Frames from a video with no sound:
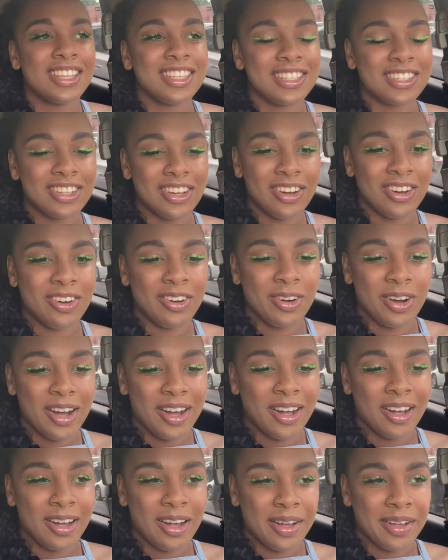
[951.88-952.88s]
So
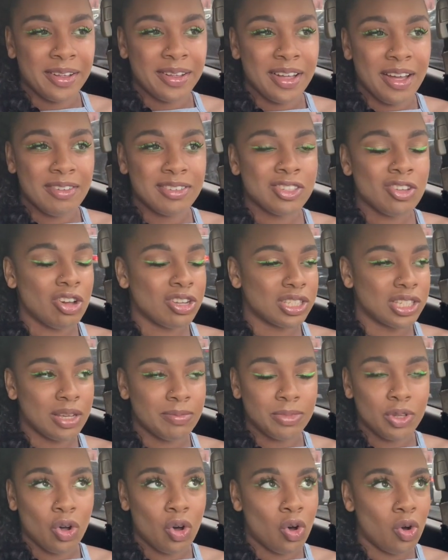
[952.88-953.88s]
I was talking to
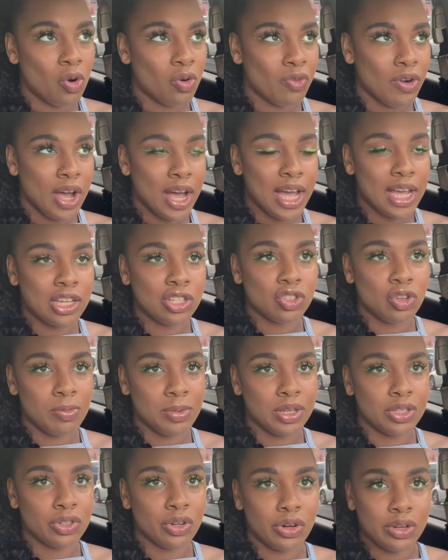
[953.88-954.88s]
him the whole ride. He told
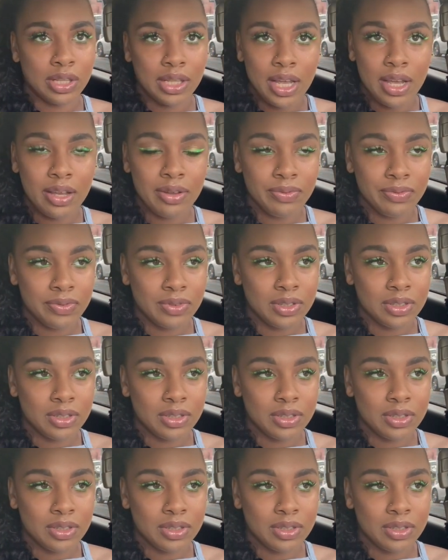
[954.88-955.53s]
me to turn right.